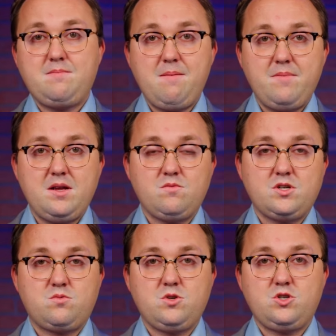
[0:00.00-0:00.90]
amendment,
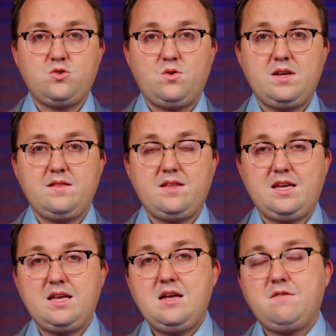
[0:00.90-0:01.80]
which would join
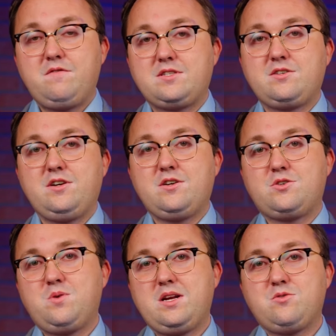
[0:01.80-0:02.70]
the fiscal year
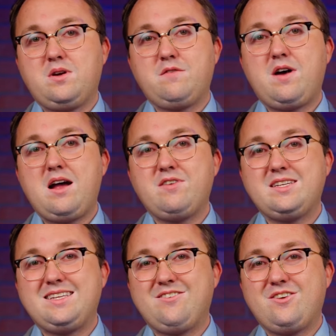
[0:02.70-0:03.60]
2025
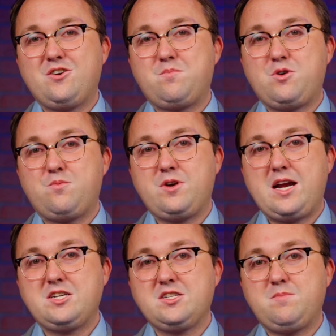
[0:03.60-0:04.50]
Interior
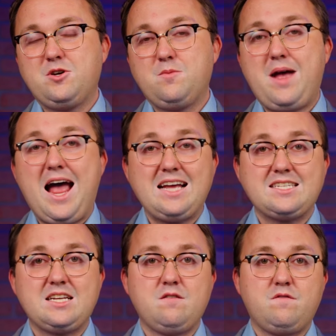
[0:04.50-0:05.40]
Appropriations Bill,
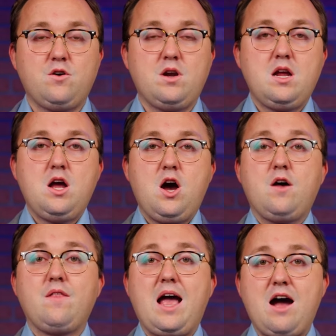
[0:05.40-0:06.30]
passed in a vote
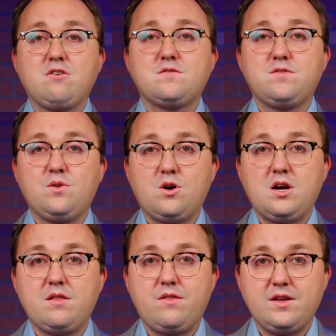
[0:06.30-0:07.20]
on the House
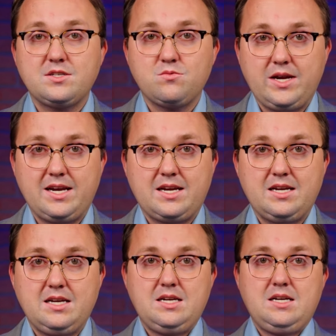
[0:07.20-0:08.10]
floor this week.